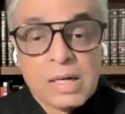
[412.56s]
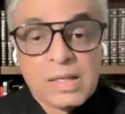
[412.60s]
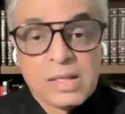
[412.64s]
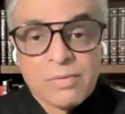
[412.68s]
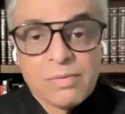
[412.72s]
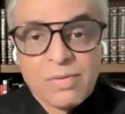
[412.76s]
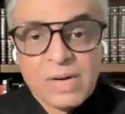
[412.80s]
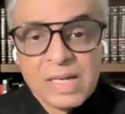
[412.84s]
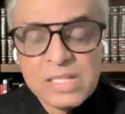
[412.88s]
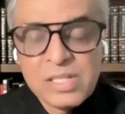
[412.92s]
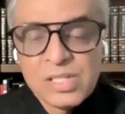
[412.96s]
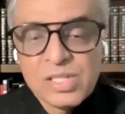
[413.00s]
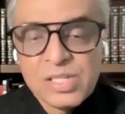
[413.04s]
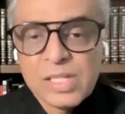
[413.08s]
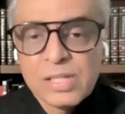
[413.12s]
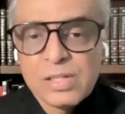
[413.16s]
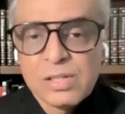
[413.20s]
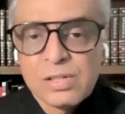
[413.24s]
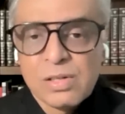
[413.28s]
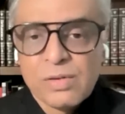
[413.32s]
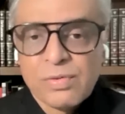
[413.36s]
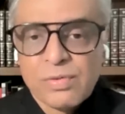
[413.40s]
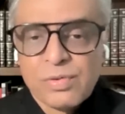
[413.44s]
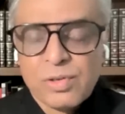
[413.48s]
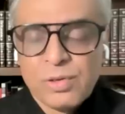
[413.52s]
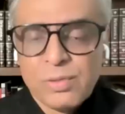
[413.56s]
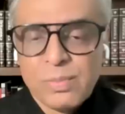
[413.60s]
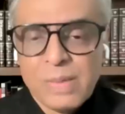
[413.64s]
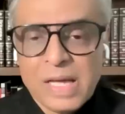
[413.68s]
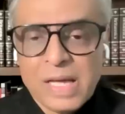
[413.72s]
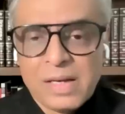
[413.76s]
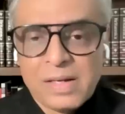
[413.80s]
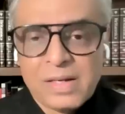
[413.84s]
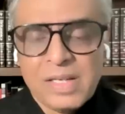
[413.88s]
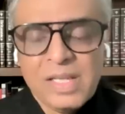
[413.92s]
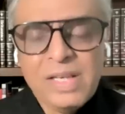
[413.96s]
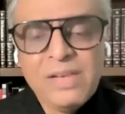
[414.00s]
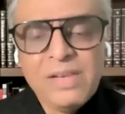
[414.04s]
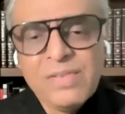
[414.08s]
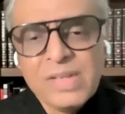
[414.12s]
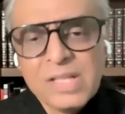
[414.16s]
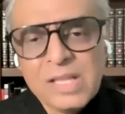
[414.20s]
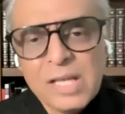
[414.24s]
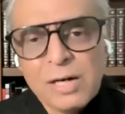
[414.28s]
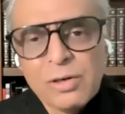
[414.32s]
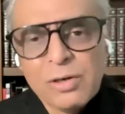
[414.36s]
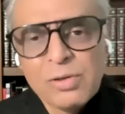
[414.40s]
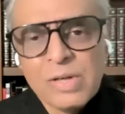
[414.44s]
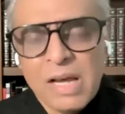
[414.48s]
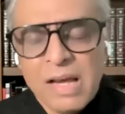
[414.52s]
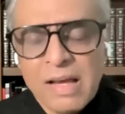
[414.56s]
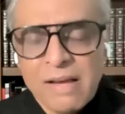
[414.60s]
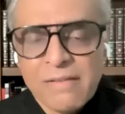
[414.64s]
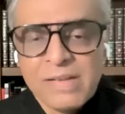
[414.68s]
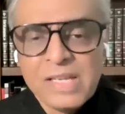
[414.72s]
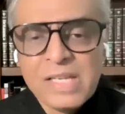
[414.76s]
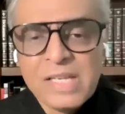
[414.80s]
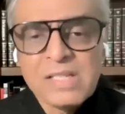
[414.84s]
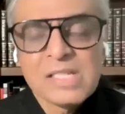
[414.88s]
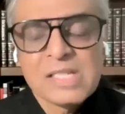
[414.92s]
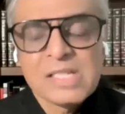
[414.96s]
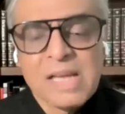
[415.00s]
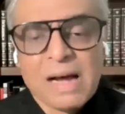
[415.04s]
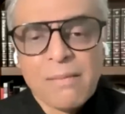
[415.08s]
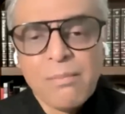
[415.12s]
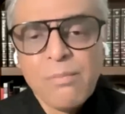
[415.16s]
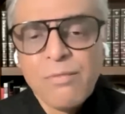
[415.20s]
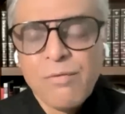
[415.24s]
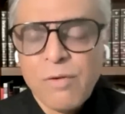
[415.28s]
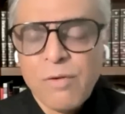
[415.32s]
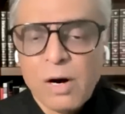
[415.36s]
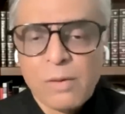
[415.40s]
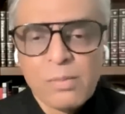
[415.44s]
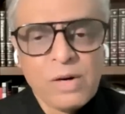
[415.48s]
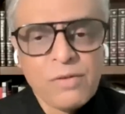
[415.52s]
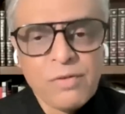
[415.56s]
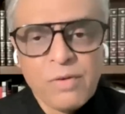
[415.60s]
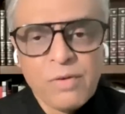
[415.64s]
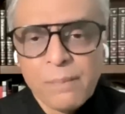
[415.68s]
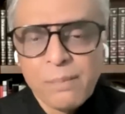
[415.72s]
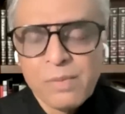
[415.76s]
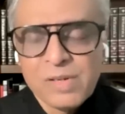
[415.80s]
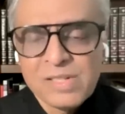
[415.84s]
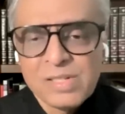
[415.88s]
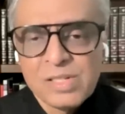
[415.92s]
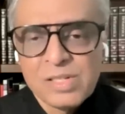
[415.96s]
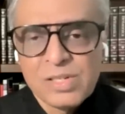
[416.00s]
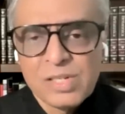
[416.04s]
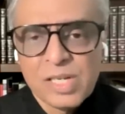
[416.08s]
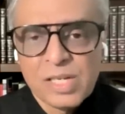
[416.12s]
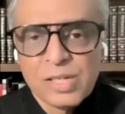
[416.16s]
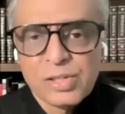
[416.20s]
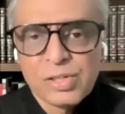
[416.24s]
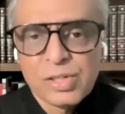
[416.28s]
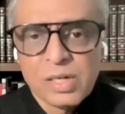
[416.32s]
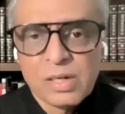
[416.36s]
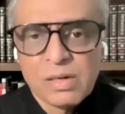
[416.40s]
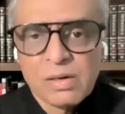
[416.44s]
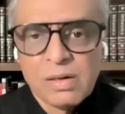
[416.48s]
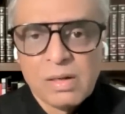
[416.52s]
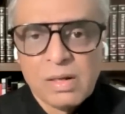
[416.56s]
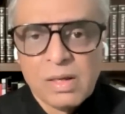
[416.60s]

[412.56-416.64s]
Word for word: one-sixth of humanity without having some form of representation.